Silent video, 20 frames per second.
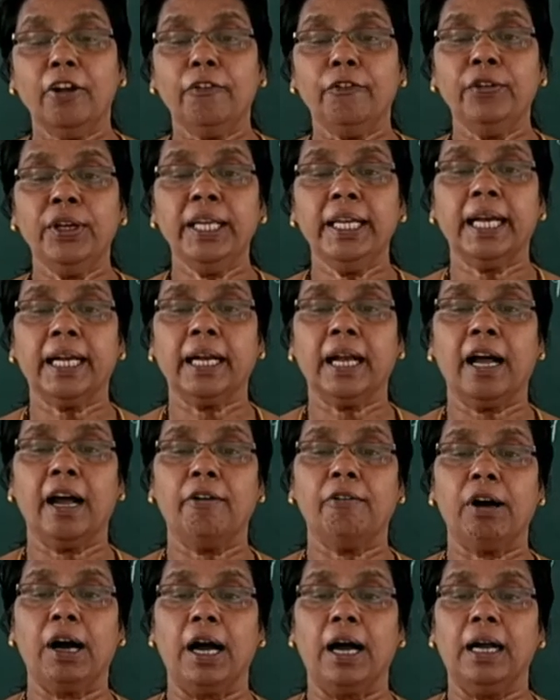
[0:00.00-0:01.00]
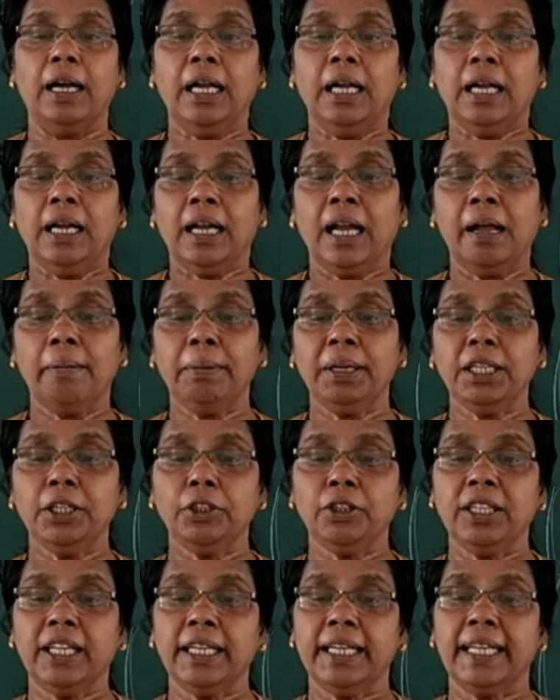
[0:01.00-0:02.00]
vena cava. Coming
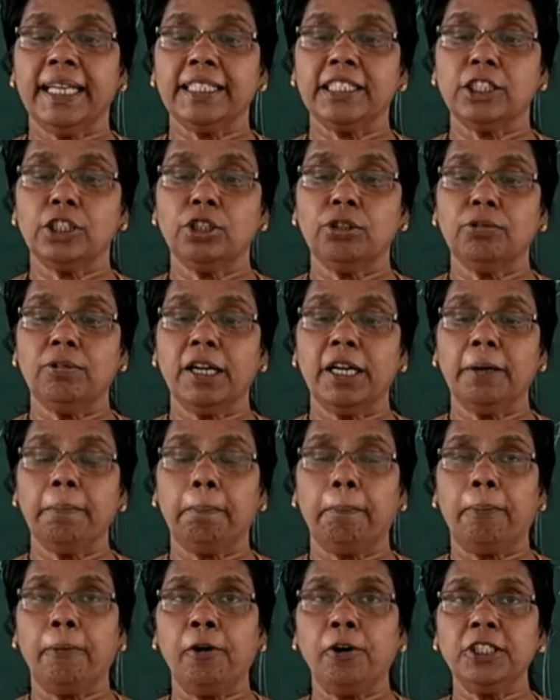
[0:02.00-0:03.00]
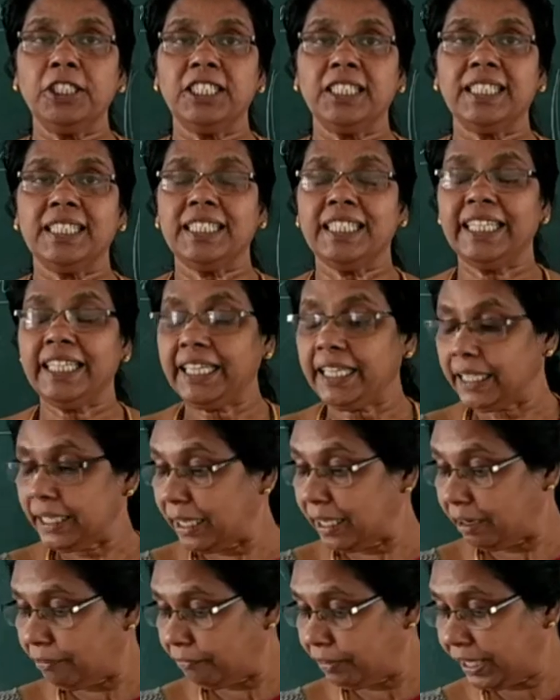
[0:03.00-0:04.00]
to the next one,
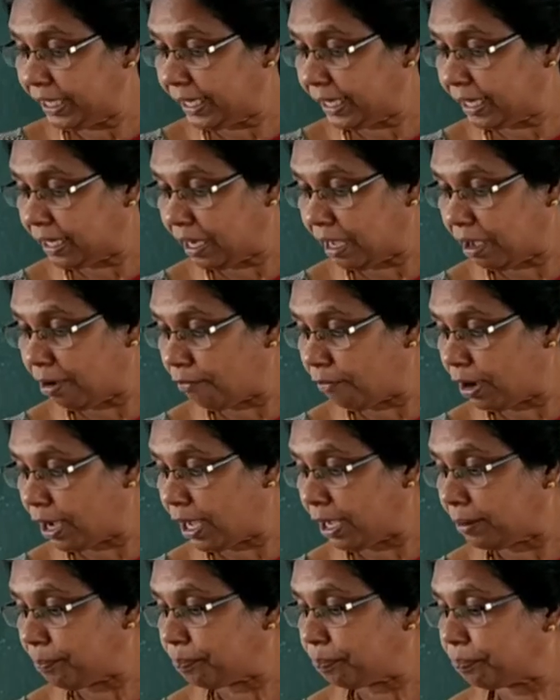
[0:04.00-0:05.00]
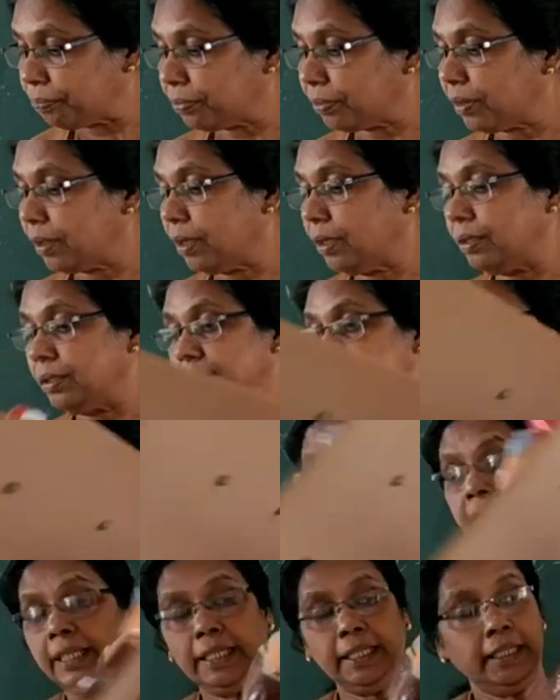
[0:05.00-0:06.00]
posterior vena cava.
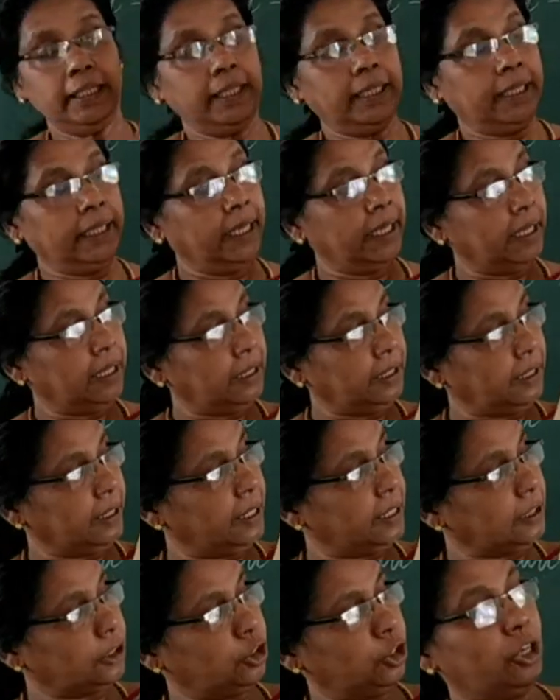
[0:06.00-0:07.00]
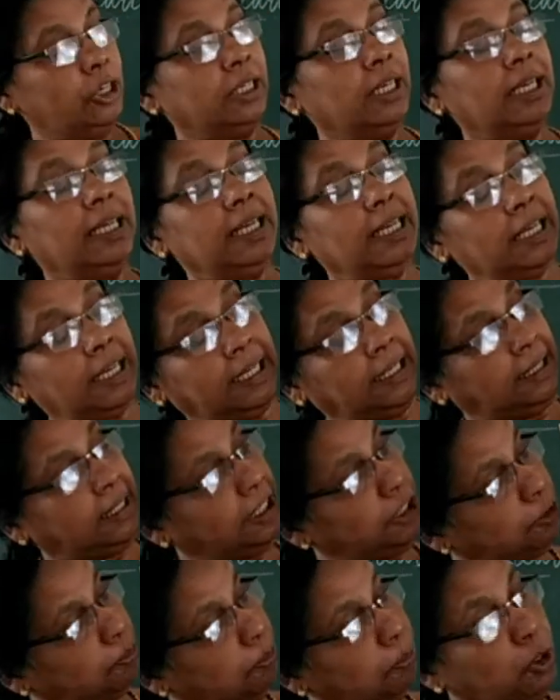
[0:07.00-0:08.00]
See here it has shown clearly,
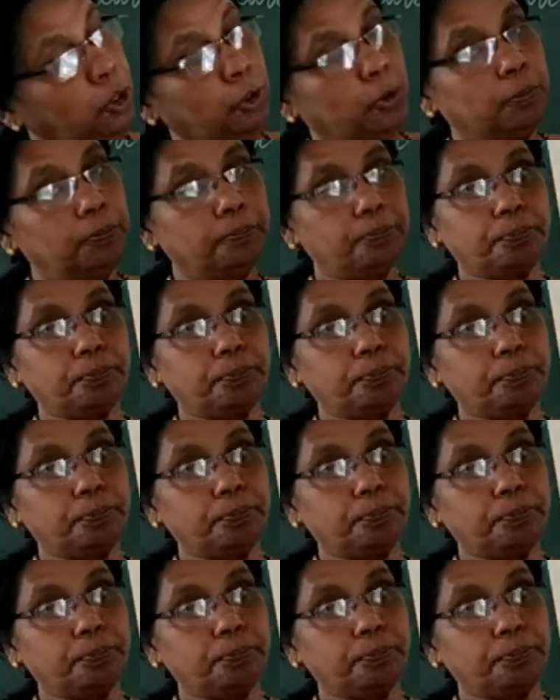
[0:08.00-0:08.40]
this blue.